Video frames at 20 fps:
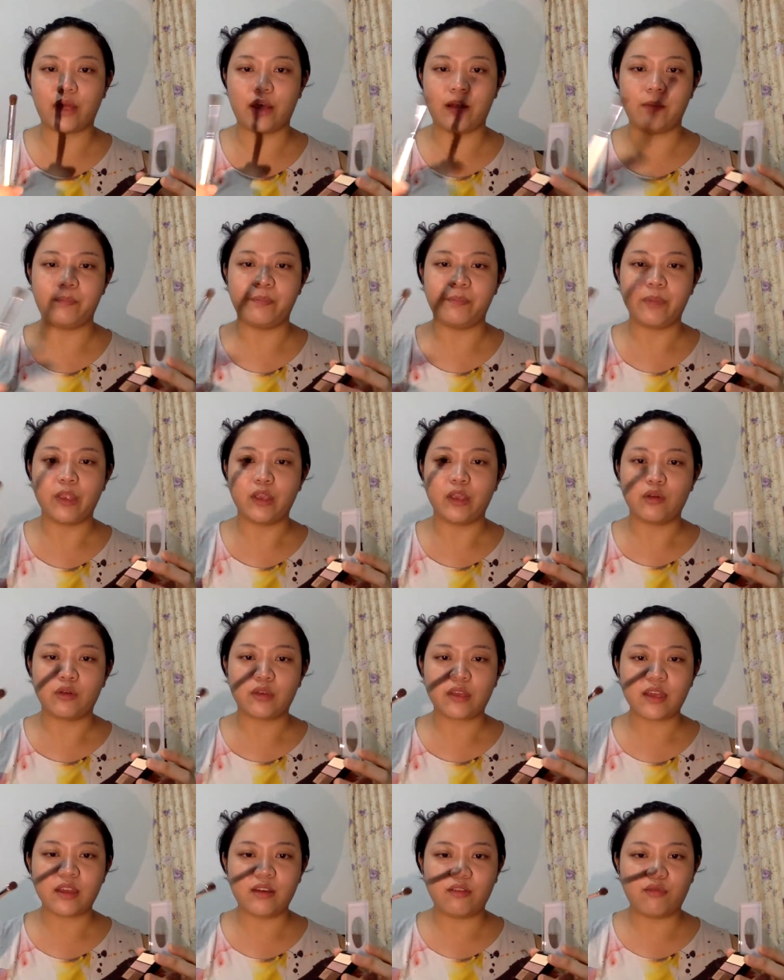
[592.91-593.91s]
Kind
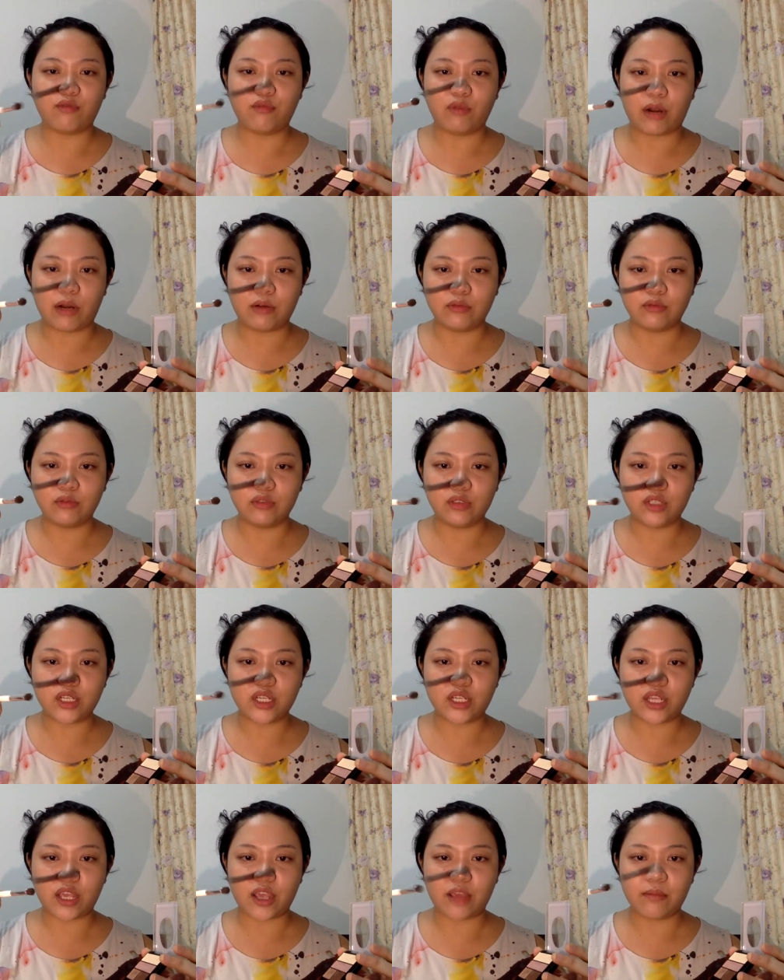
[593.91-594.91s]
of round
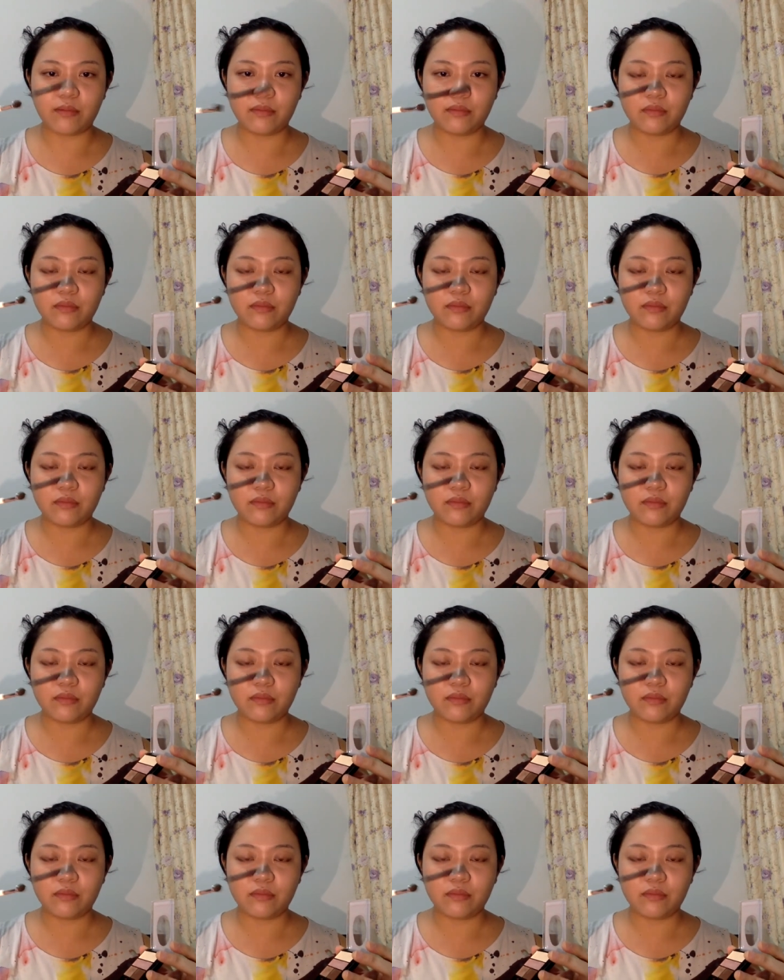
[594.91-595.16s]
shape